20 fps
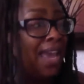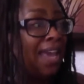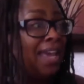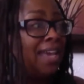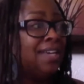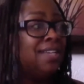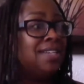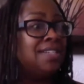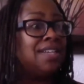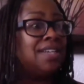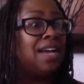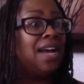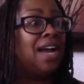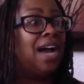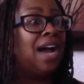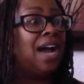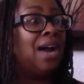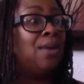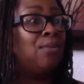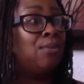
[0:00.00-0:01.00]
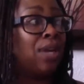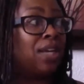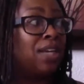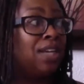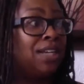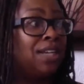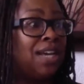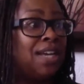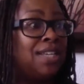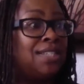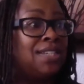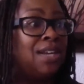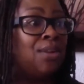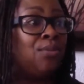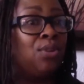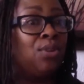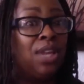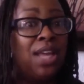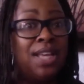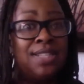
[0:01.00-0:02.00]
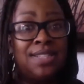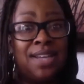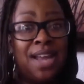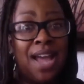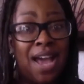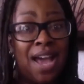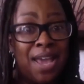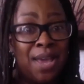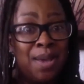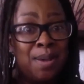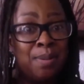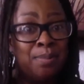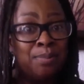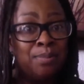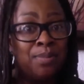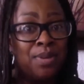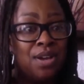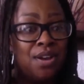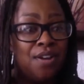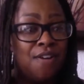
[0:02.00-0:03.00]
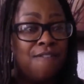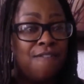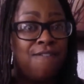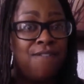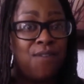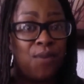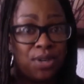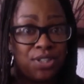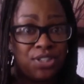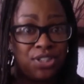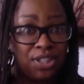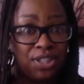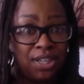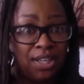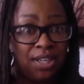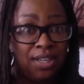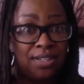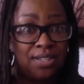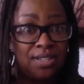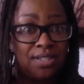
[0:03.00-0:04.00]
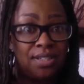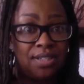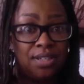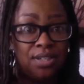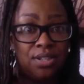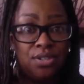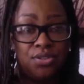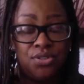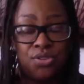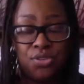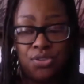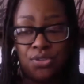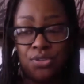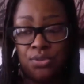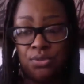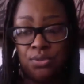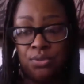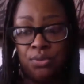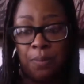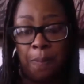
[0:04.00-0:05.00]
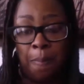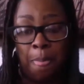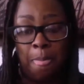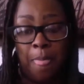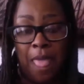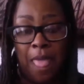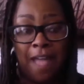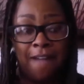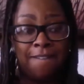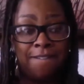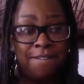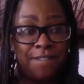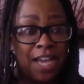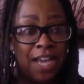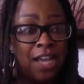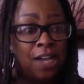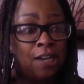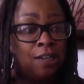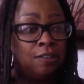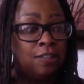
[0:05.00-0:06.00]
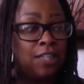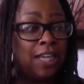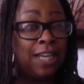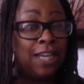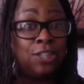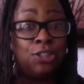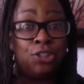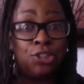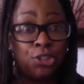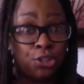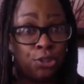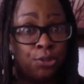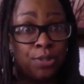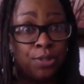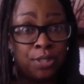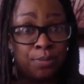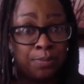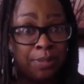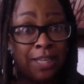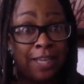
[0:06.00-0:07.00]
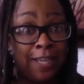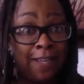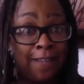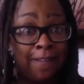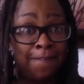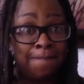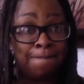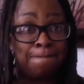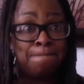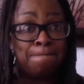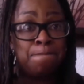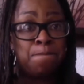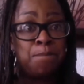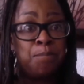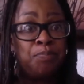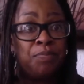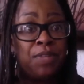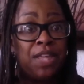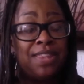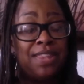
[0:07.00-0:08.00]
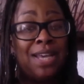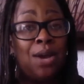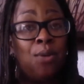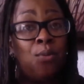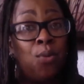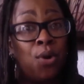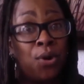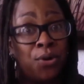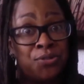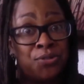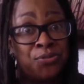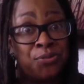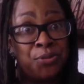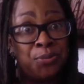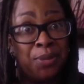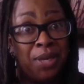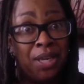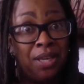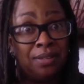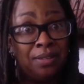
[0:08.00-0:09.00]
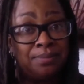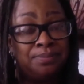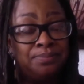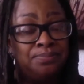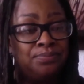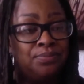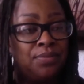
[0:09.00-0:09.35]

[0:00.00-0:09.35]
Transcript: And I recognize and I realize that I am fortunate to have found an insurance plan that works for me.